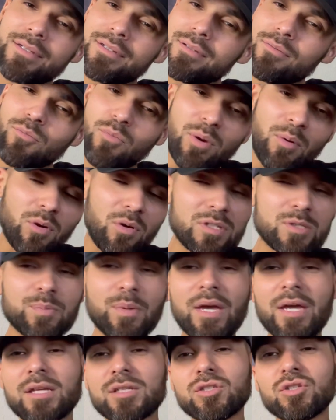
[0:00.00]
where
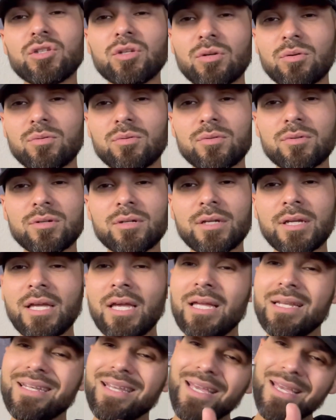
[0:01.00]
respect is due.
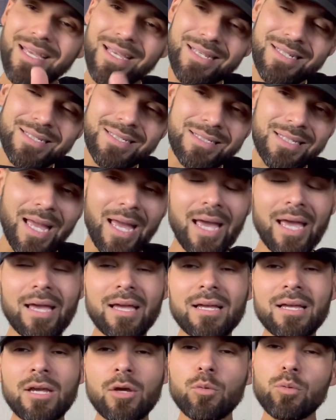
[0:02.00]
He did his thing.
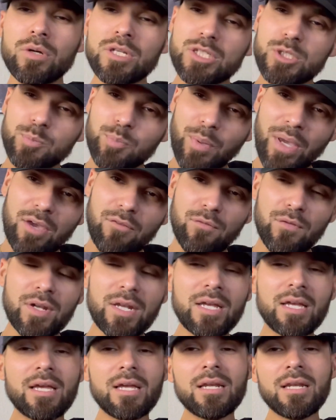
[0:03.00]

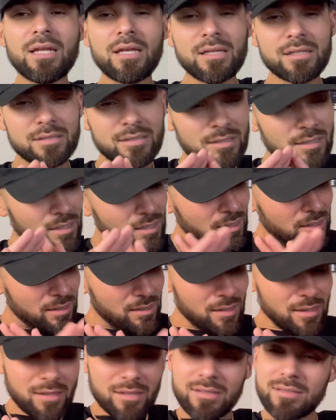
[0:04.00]
Respectfully, he needs
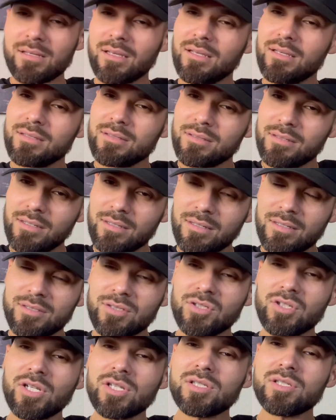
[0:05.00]

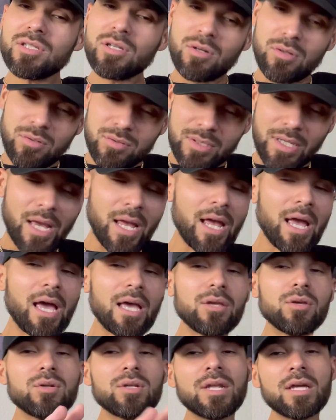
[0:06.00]
his just dues. And
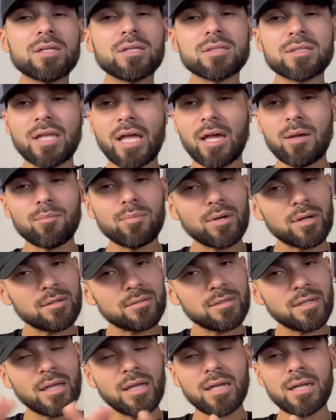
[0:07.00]
hey, you did your thing, bro.
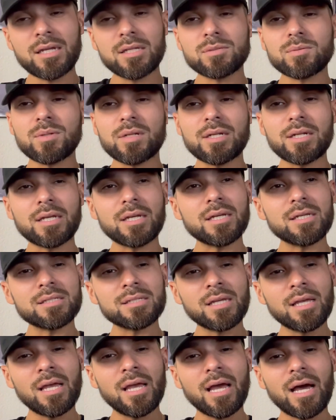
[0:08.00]
It is what it
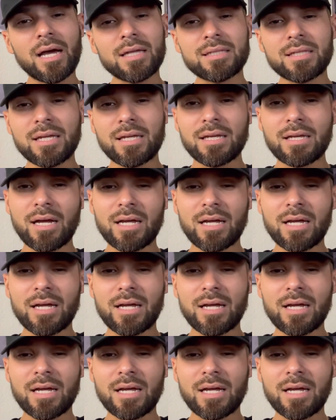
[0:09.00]
is. I think